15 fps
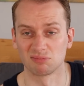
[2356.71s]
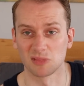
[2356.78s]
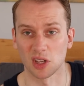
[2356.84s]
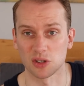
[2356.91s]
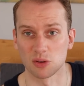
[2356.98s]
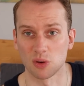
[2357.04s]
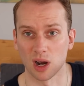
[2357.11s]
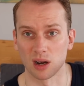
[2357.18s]

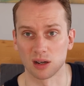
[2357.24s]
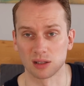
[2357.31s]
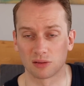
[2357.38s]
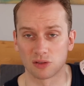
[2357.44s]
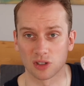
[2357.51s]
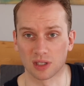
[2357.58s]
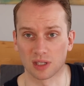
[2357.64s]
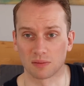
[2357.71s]
Not too hard,
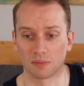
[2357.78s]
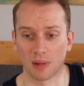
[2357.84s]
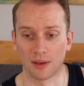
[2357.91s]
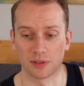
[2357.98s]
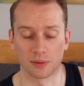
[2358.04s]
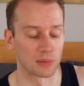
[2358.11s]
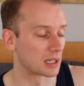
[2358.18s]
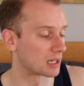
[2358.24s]
just to
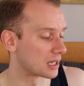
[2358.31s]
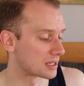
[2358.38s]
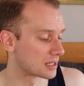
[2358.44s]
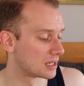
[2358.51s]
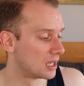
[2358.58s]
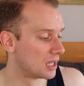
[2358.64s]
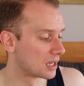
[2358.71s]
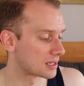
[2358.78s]
have something
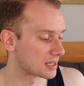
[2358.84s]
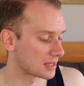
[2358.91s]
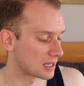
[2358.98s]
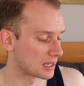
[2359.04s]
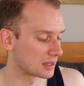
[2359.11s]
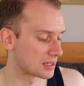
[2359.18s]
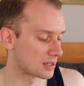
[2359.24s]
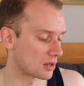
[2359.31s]
nice, because I
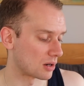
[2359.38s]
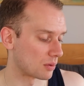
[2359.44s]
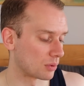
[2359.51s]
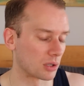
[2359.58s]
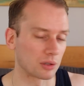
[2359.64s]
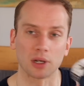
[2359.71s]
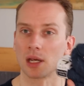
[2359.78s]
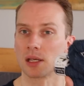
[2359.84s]
think this color will
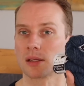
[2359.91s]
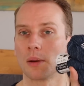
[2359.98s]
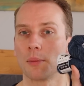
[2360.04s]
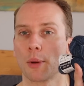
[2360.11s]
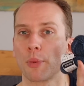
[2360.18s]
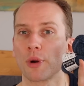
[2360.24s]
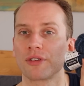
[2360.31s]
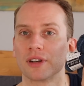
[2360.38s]
look nice on
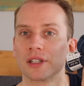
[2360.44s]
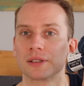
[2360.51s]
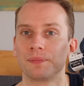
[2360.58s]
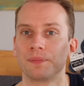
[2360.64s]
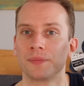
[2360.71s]
my boyfriend.